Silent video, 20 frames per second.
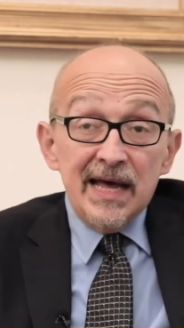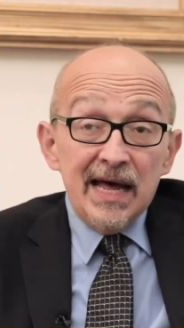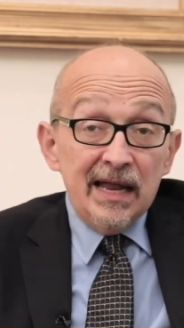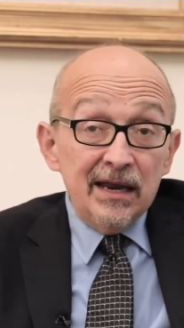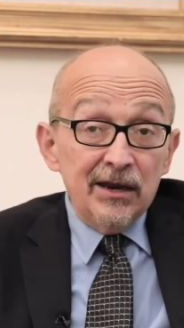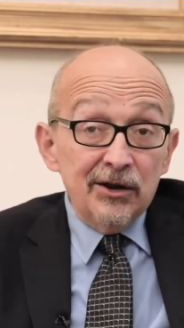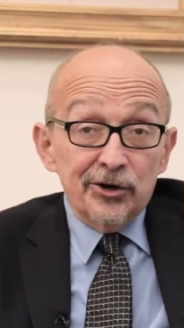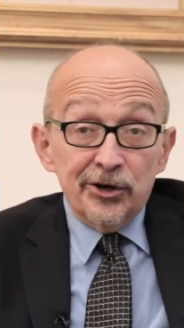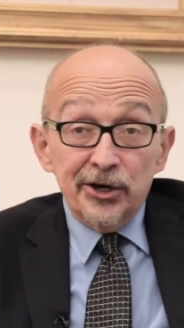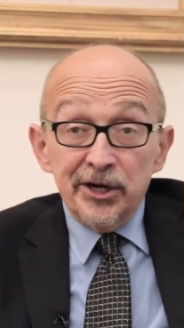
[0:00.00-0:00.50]

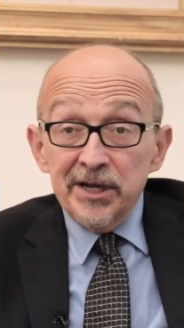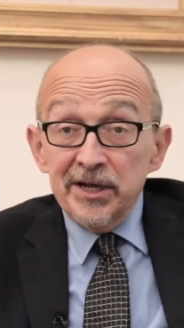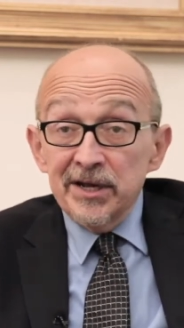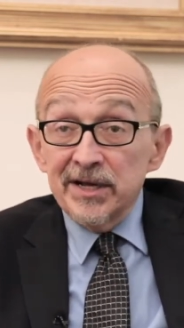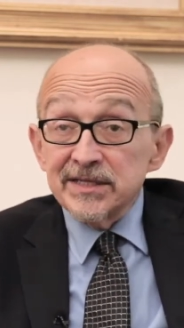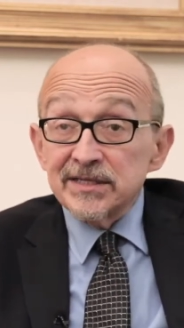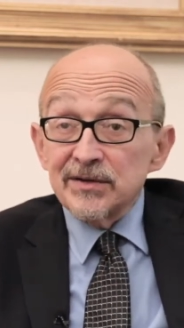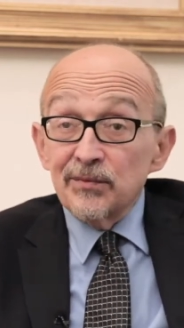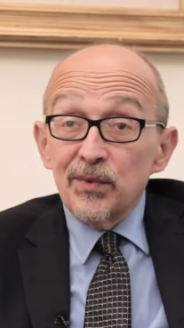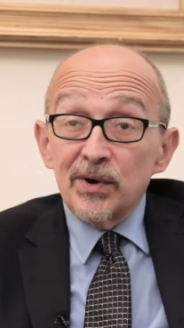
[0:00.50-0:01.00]
alerting
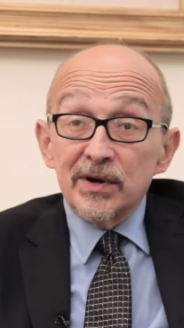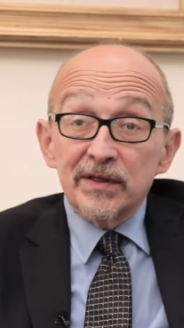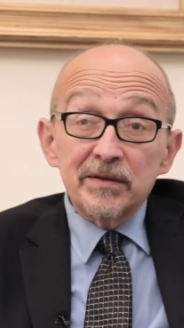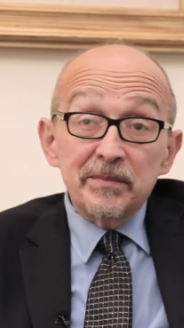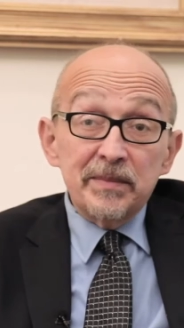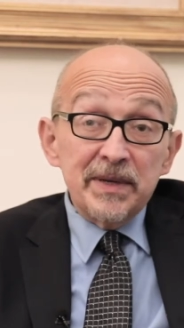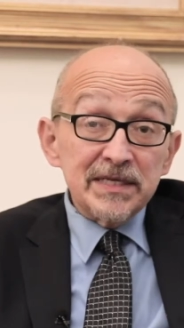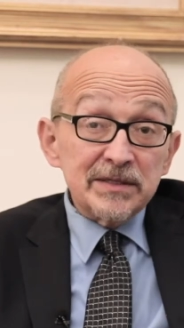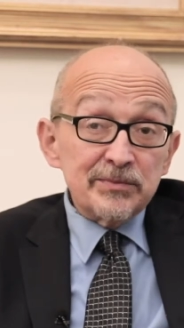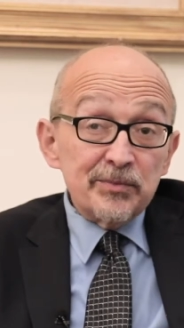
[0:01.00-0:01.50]
us of what are
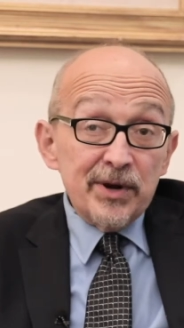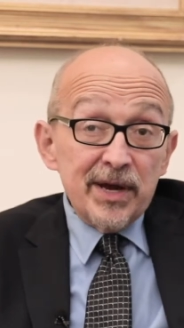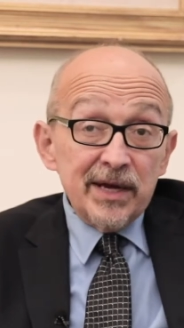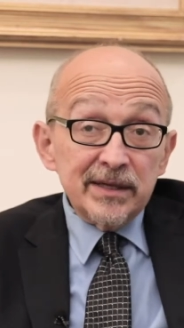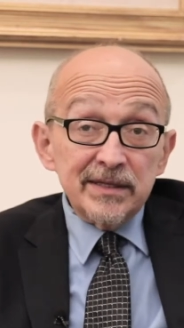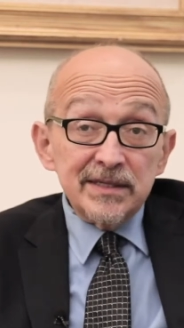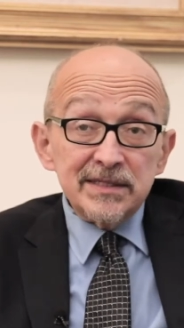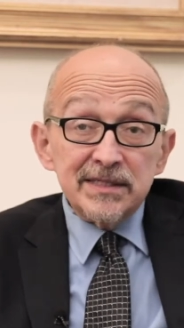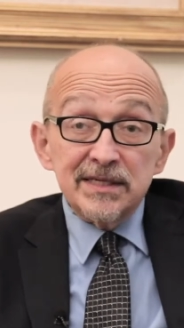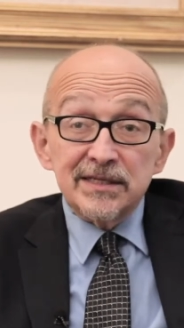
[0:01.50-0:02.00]
the best
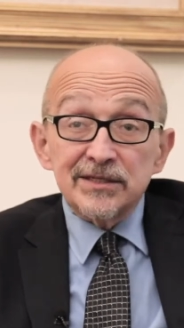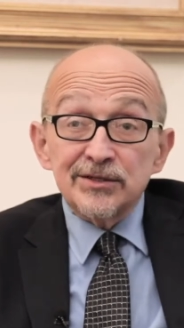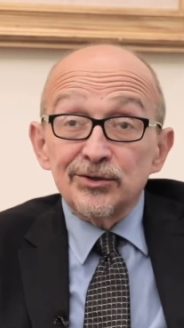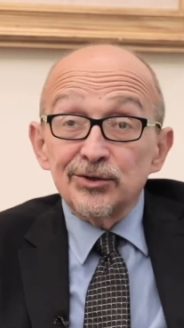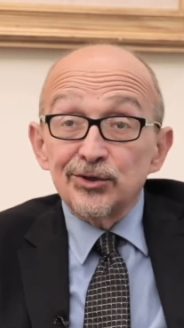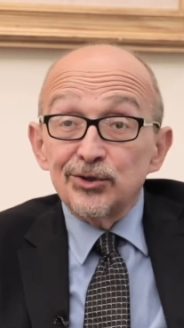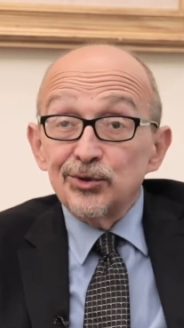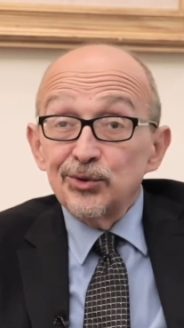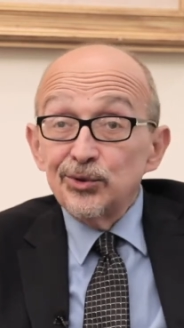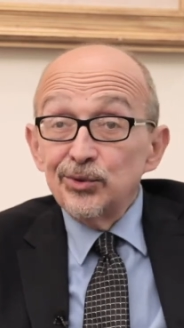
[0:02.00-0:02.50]
practices to
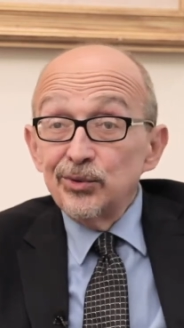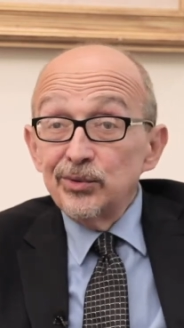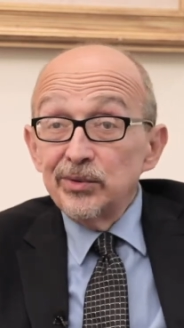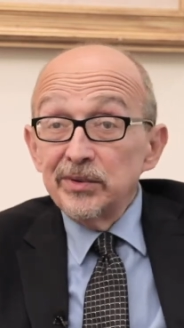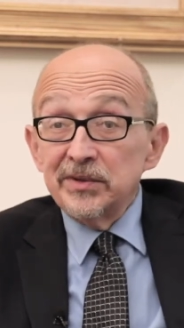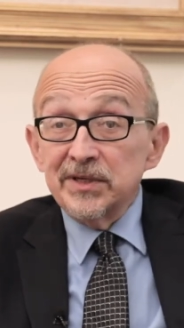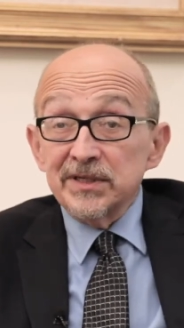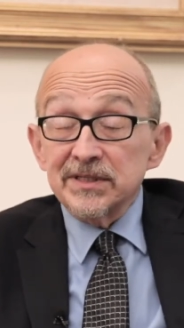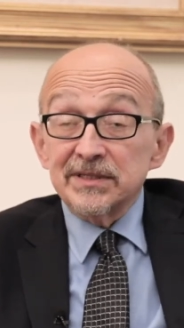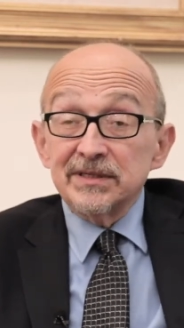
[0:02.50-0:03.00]

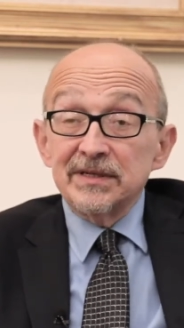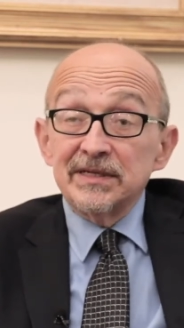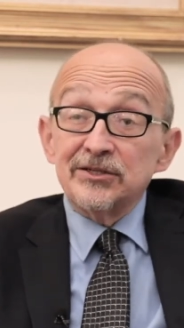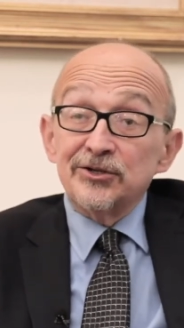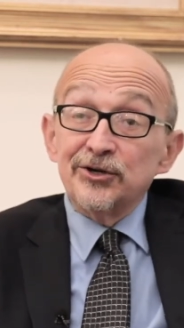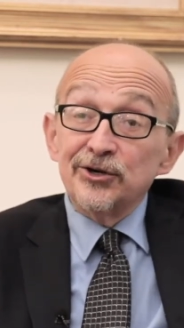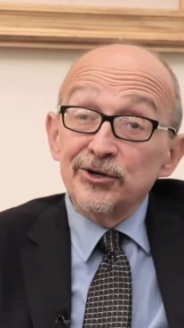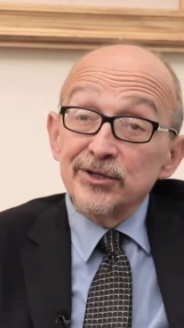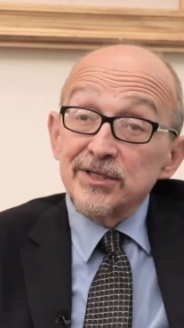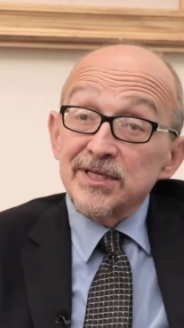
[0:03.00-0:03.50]
do, because it
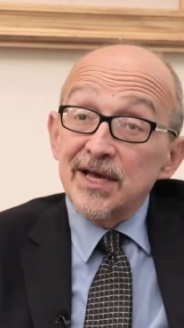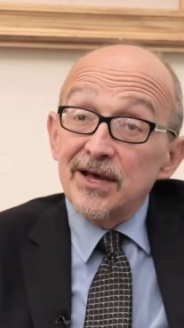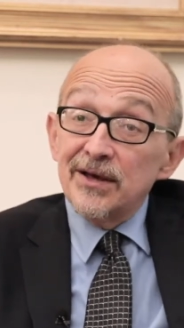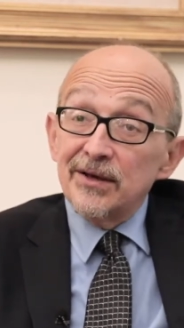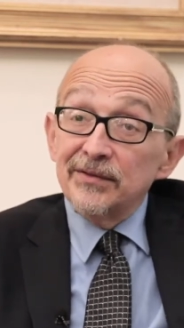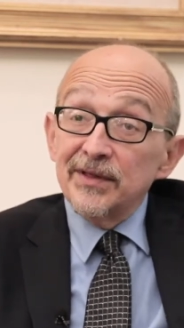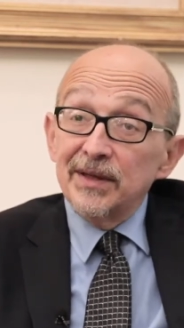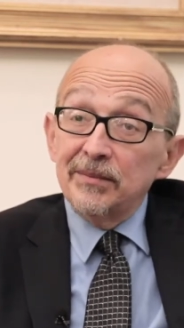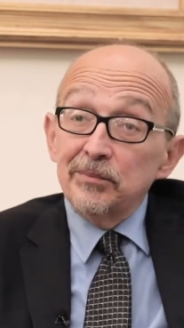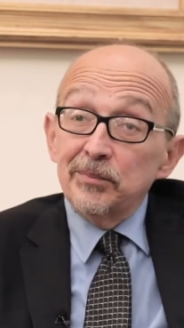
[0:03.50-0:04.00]
turns
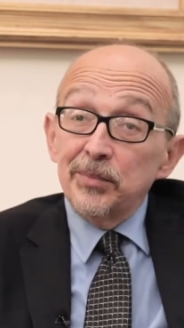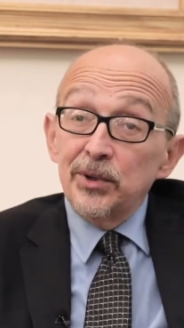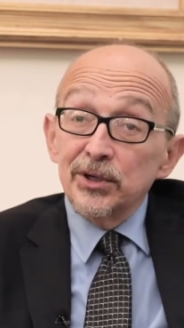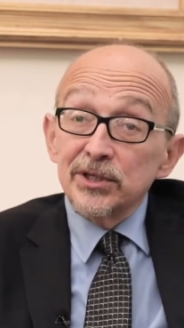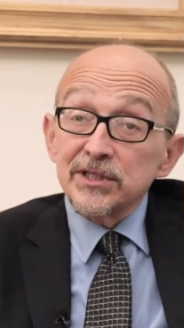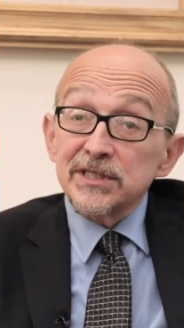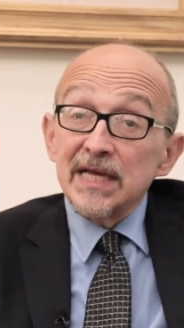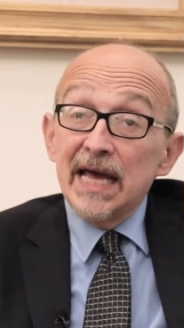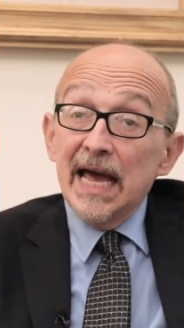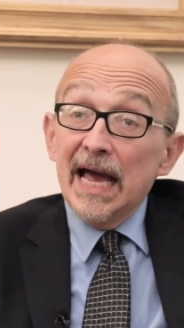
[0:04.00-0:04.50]
out that
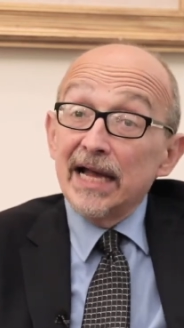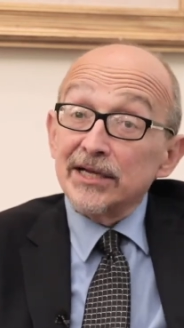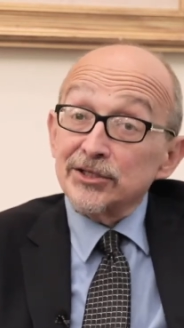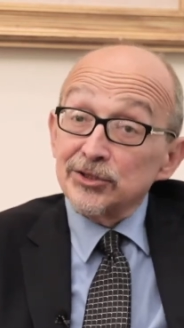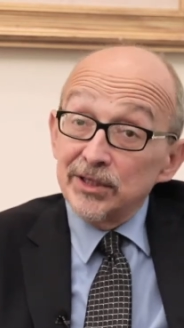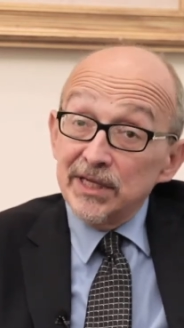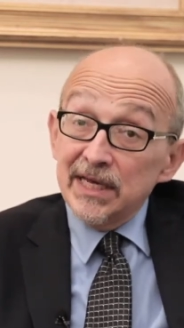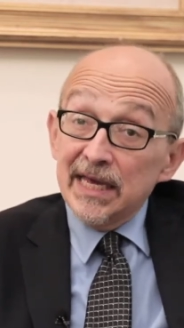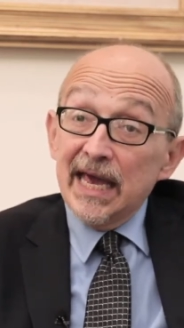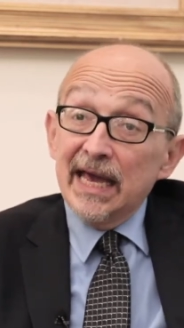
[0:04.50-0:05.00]
books
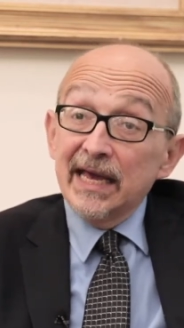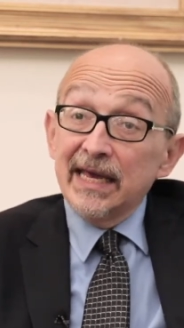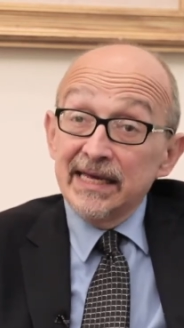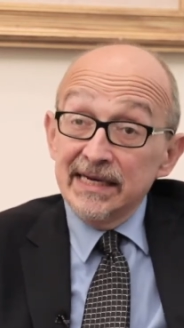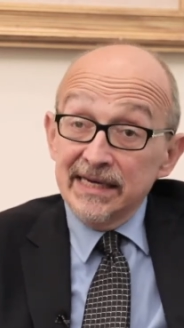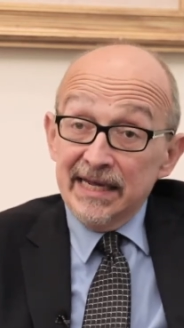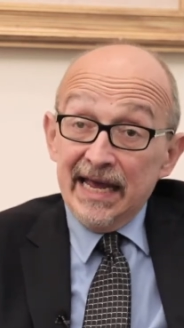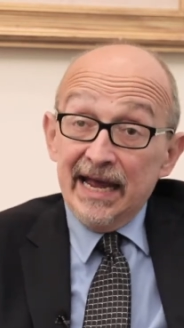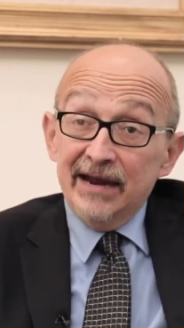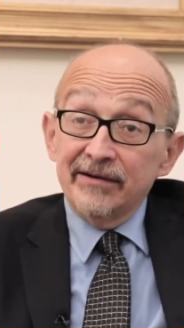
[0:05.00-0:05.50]
actually
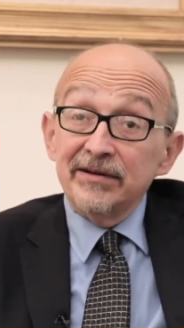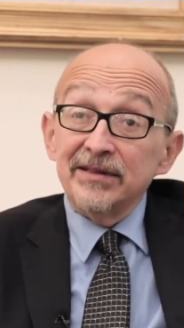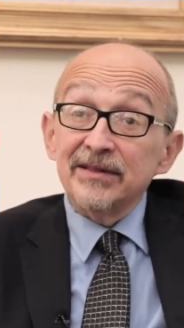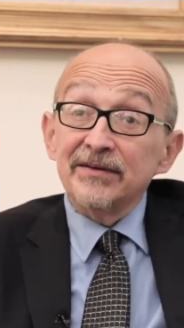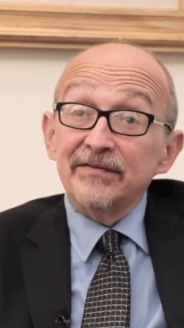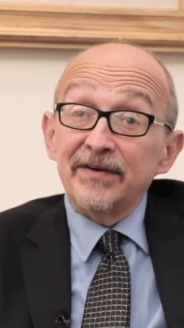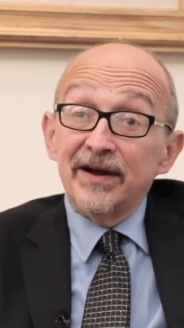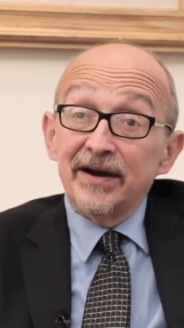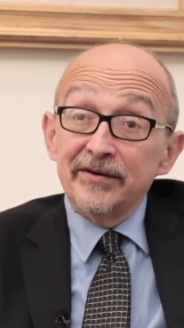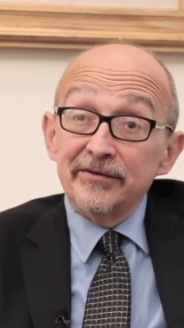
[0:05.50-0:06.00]
can carry
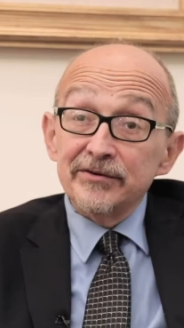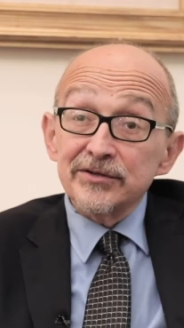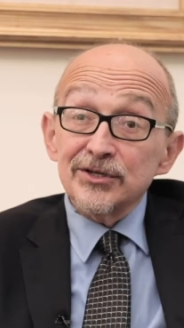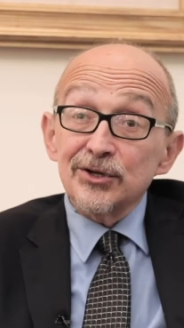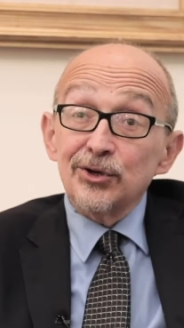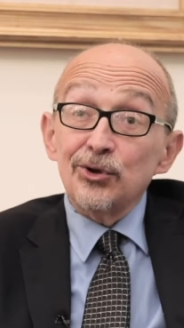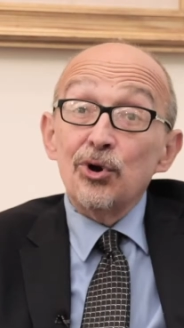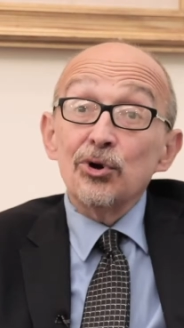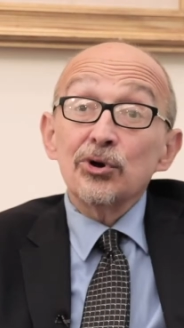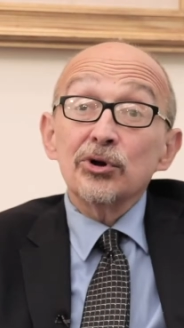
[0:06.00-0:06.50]
the virus
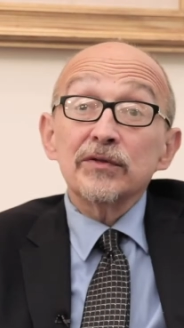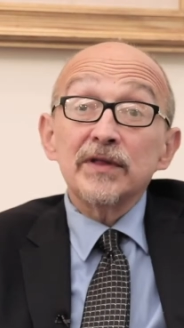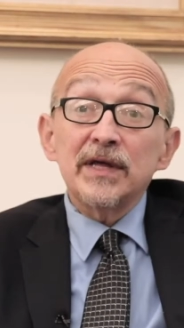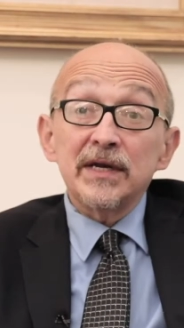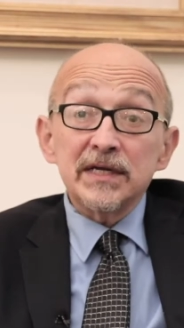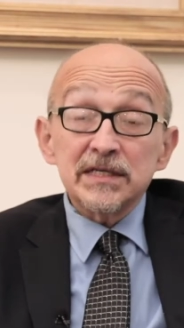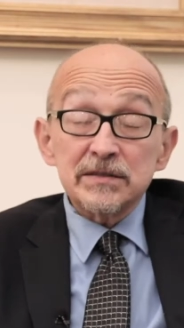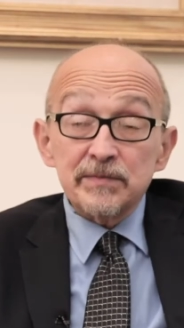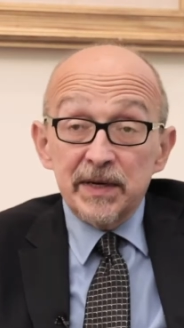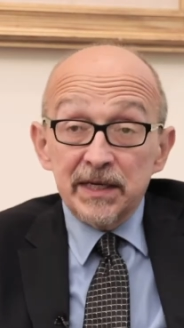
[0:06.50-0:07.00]
longer
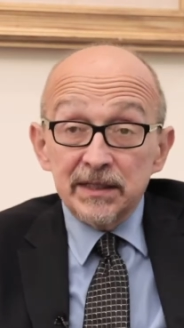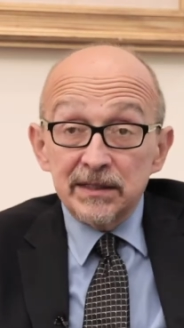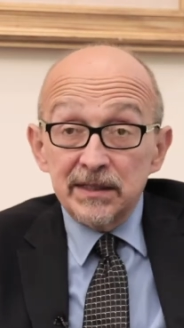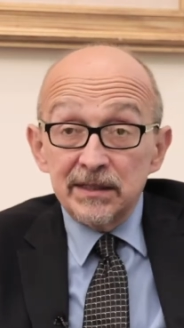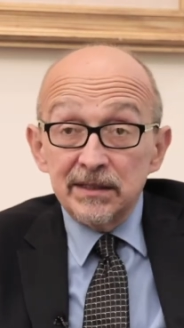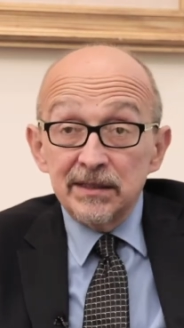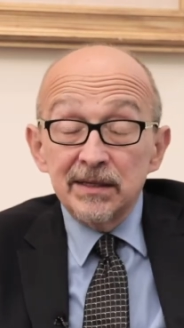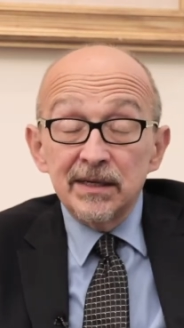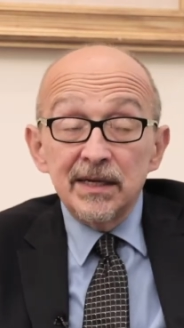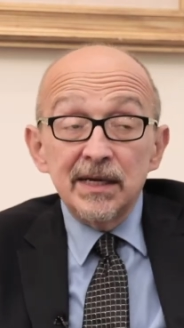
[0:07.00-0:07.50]
than
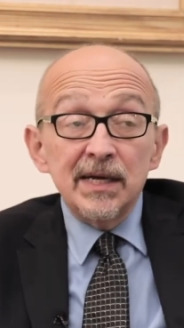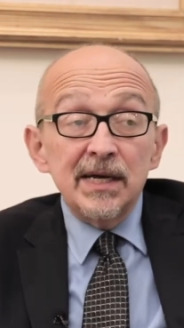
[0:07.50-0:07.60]
expected.